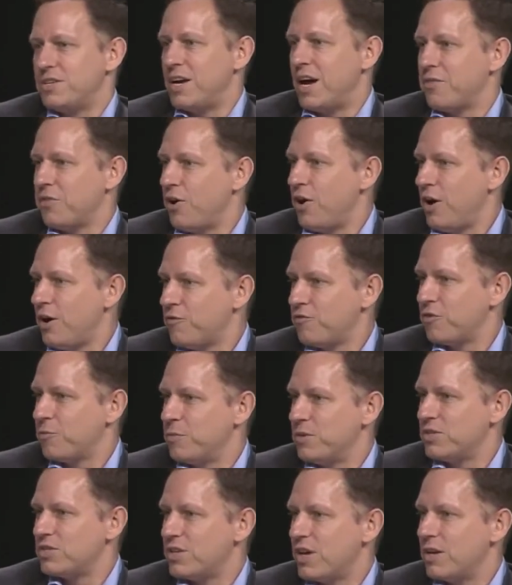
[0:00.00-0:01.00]
down the hall from
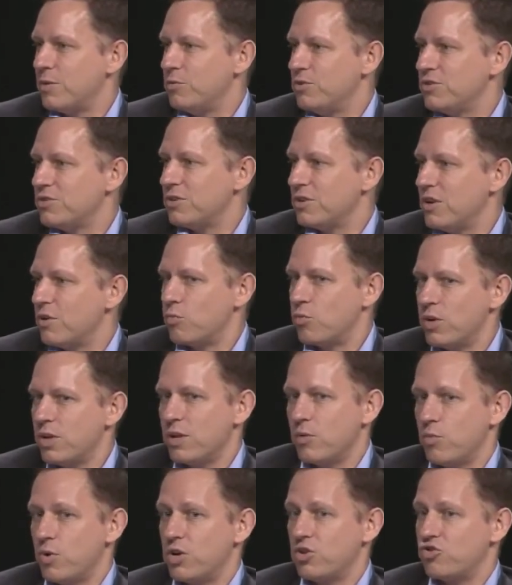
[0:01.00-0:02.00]
me said it was you know,
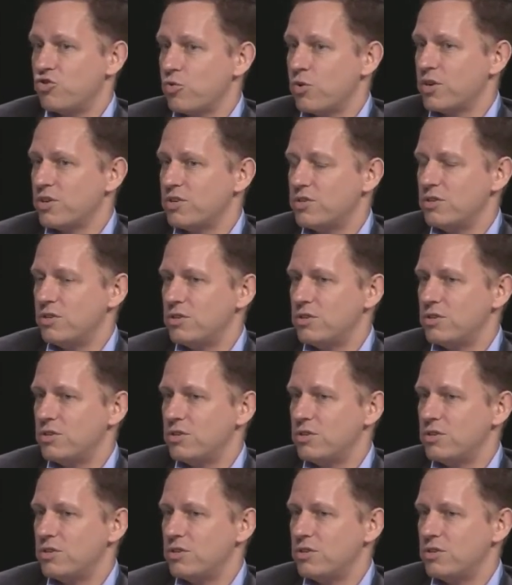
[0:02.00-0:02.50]
really reassuring